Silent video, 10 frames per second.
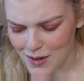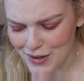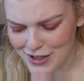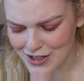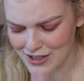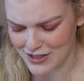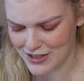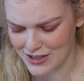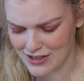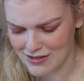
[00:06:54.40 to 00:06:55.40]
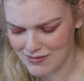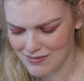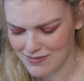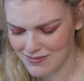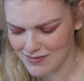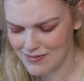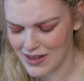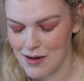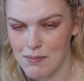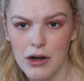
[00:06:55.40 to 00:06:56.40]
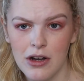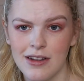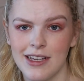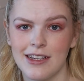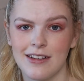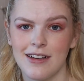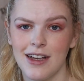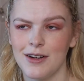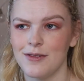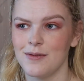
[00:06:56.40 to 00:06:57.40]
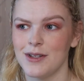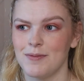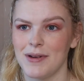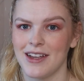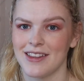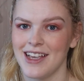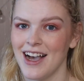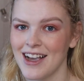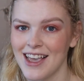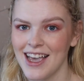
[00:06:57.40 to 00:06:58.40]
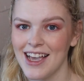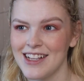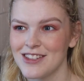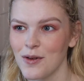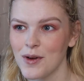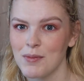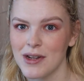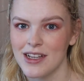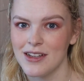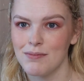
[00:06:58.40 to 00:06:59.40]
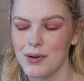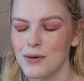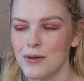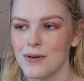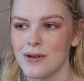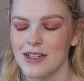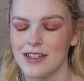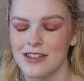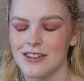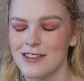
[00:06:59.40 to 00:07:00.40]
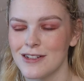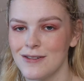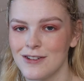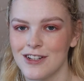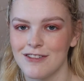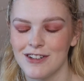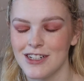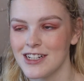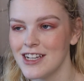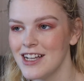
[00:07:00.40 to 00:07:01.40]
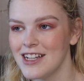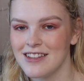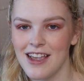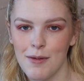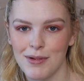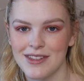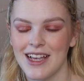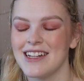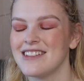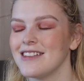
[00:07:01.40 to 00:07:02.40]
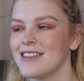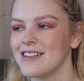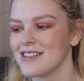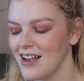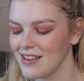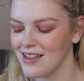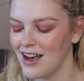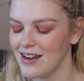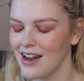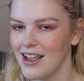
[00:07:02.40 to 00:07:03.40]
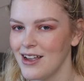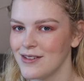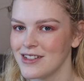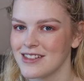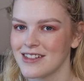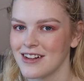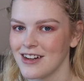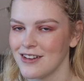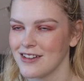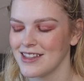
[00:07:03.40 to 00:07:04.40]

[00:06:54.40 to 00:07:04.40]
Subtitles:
we'd go to like bowling and we'd play on the arcades, or we'd play pool and snooker and table tennis and things like that. Like, it was little